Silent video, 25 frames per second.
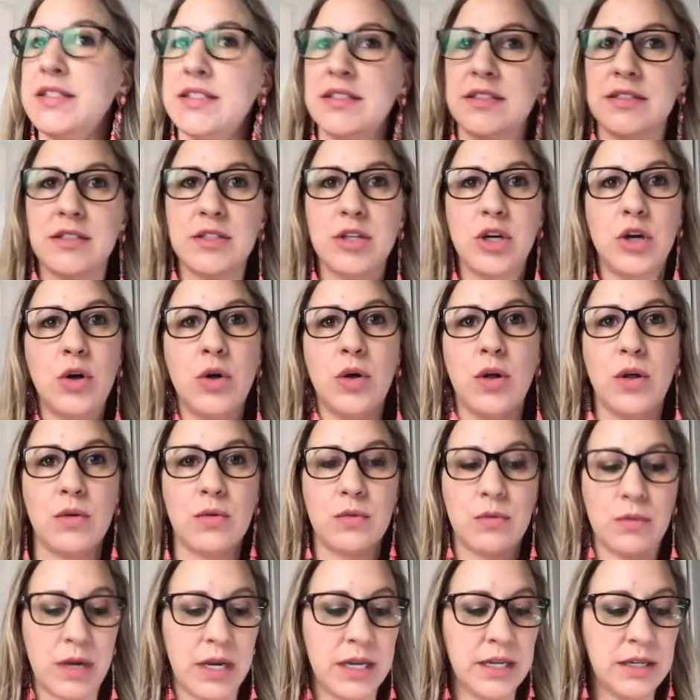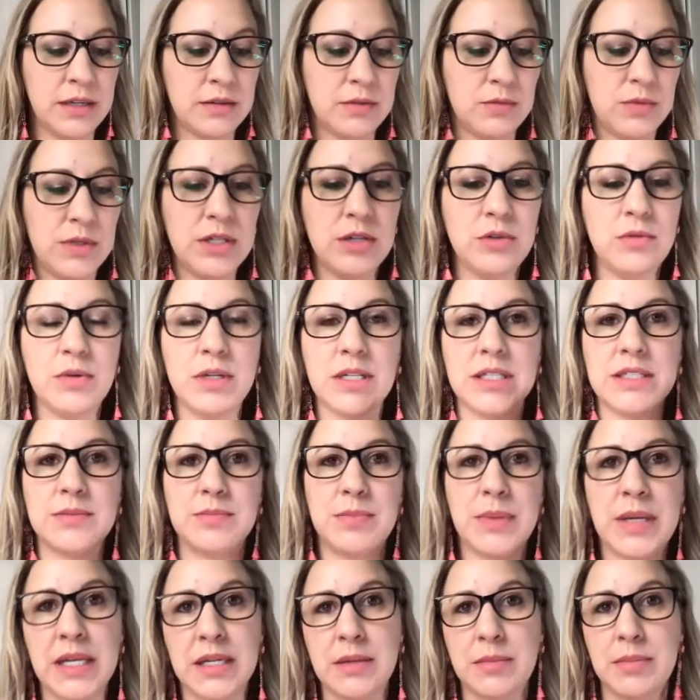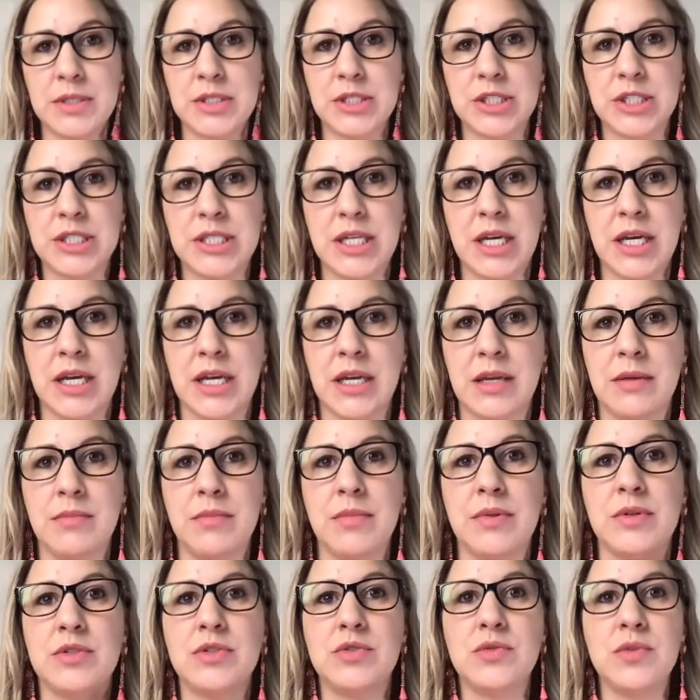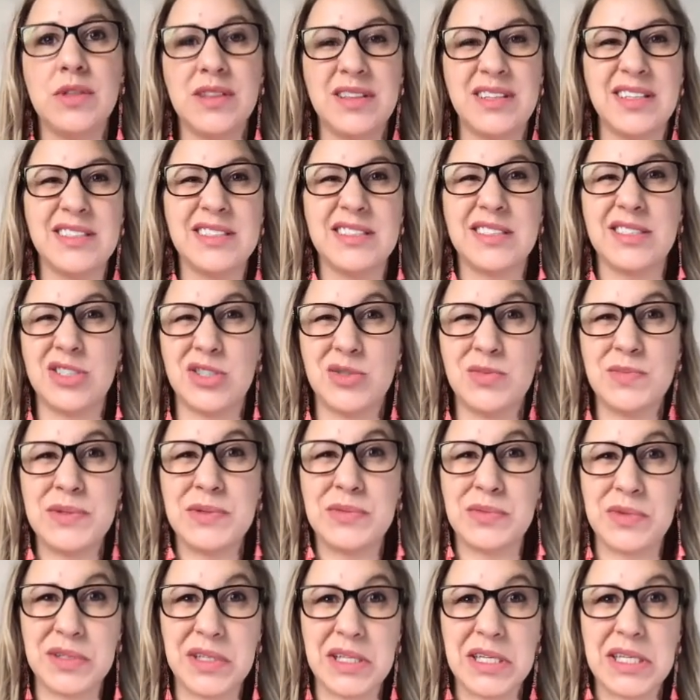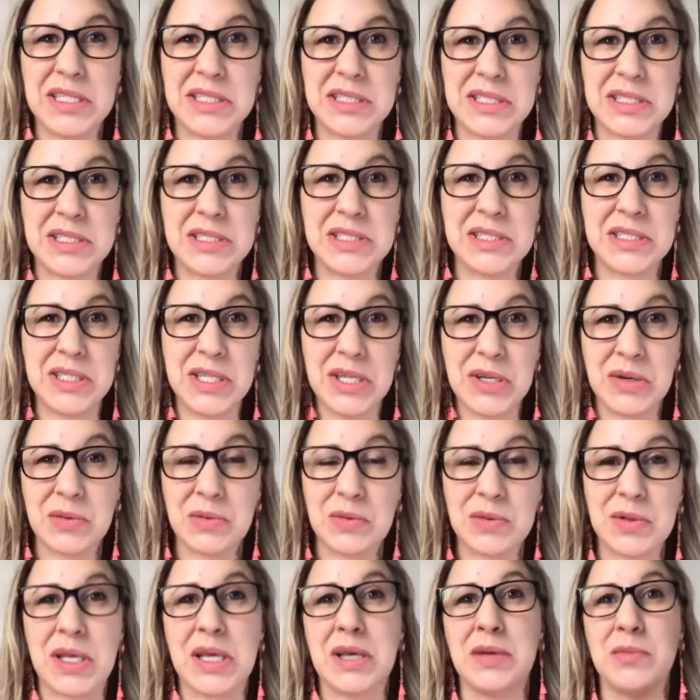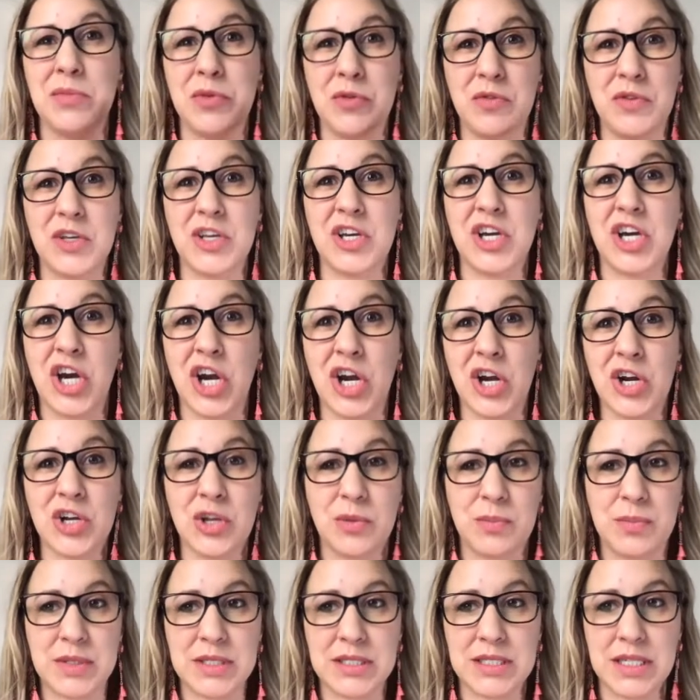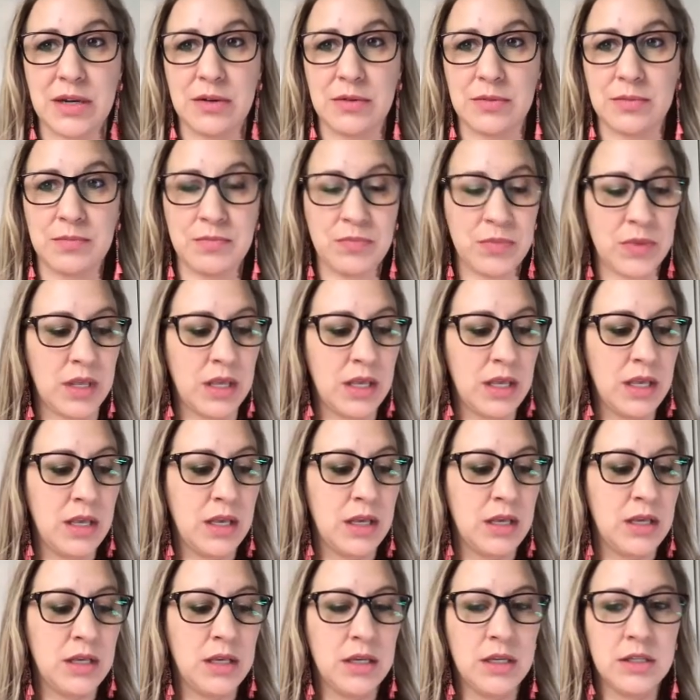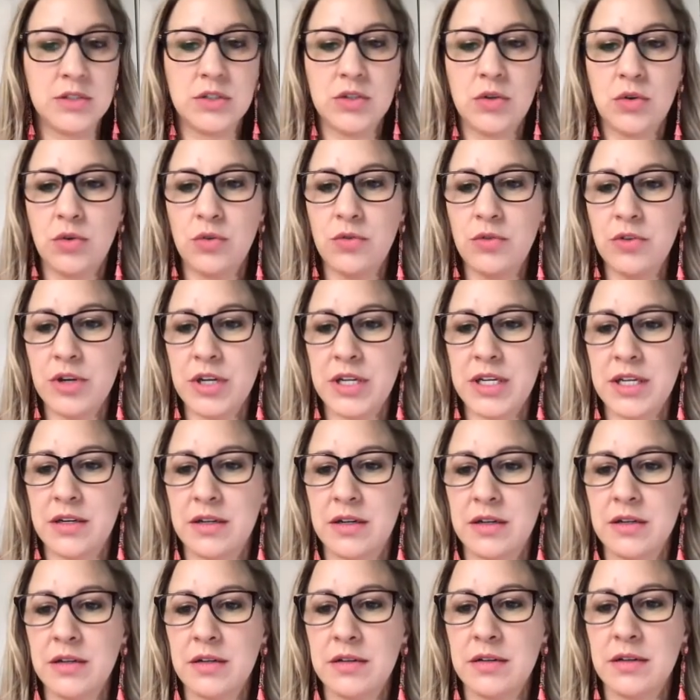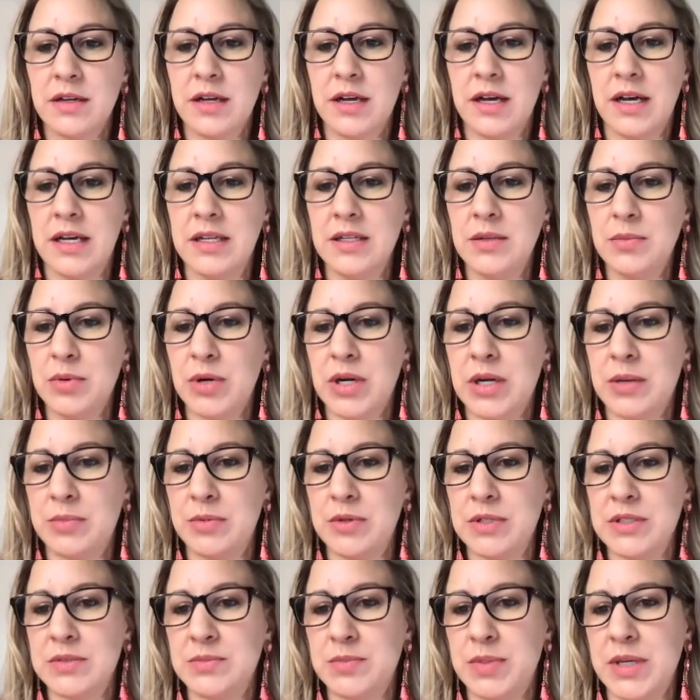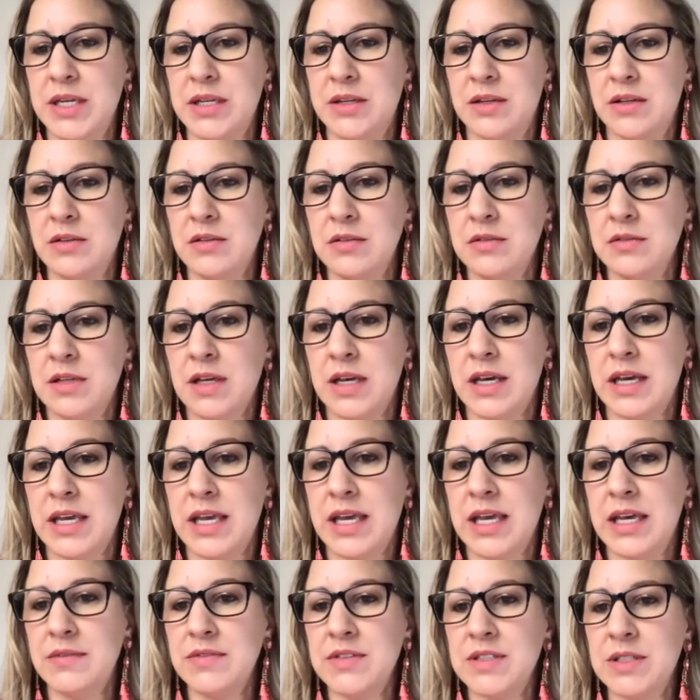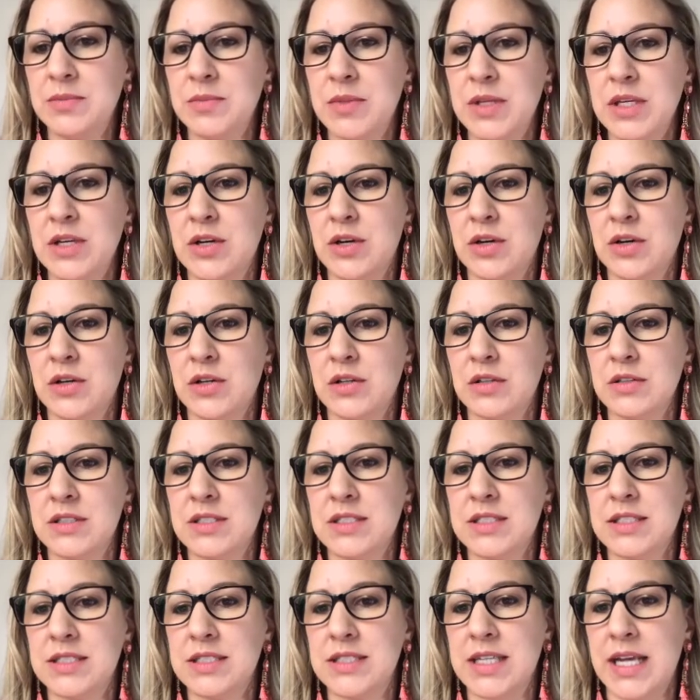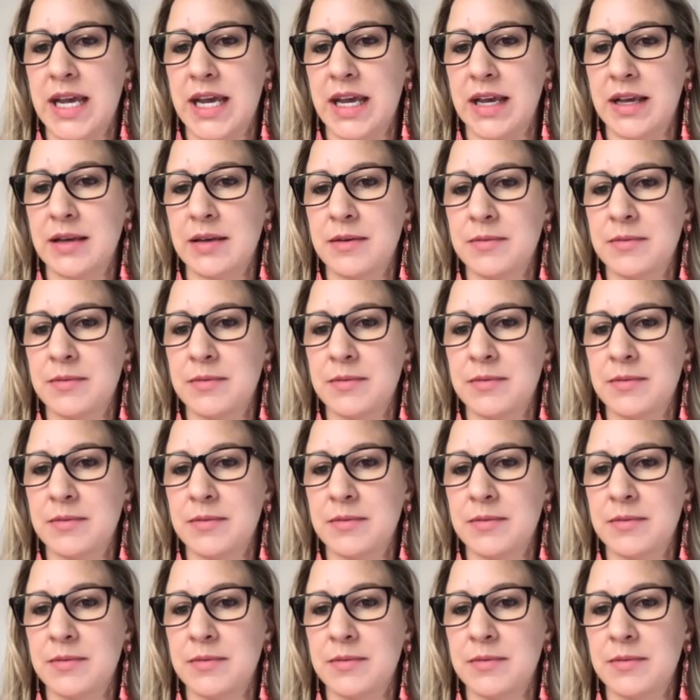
the goal, right? We don't want to spend a bunch of time doing things that should be really easy to do, like moving a card up and down. So over here on the properties panel, I have something called stack.